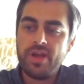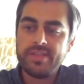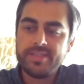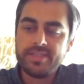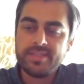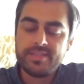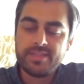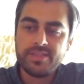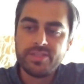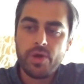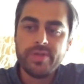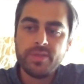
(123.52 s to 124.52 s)
us, it's
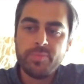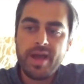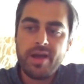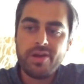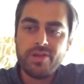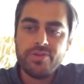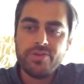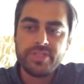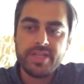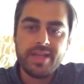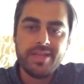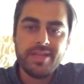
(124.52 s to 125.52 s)
it's always about
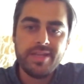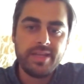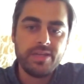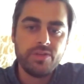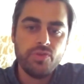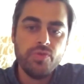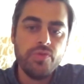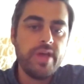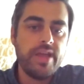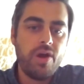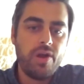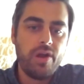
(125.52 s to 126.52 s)
understanding who
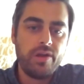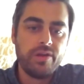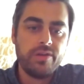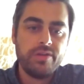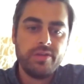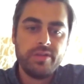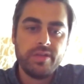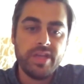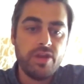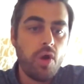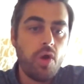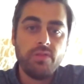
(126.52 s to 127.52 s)
they are
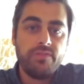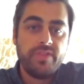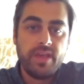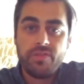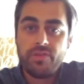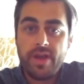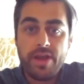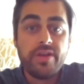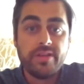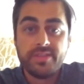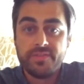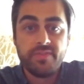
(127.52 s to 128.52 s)
in all of the other
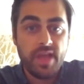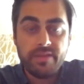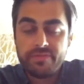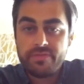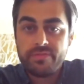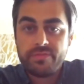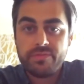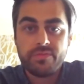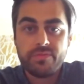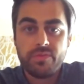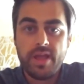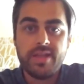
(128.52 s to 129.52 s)
areas of life,
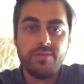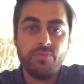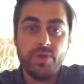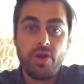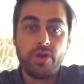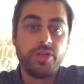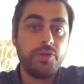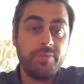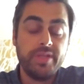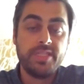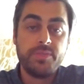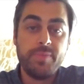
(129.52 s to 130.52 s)
right? And we
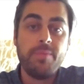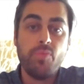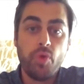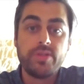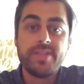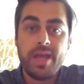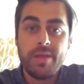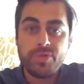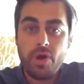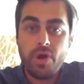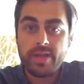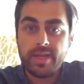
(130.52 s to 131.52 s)
arguably spend more time
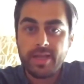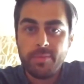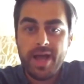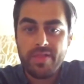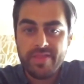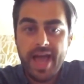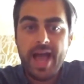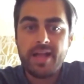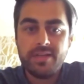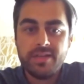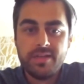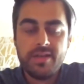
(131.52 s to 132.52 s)
talking about that
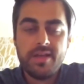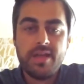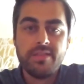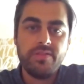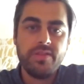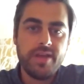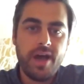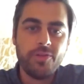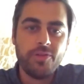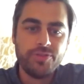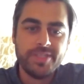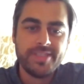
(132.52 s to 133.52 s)
than the
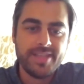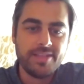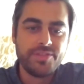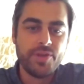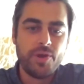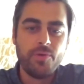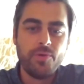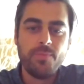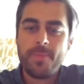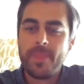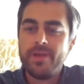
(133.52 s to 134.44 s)
dollars and cents. So,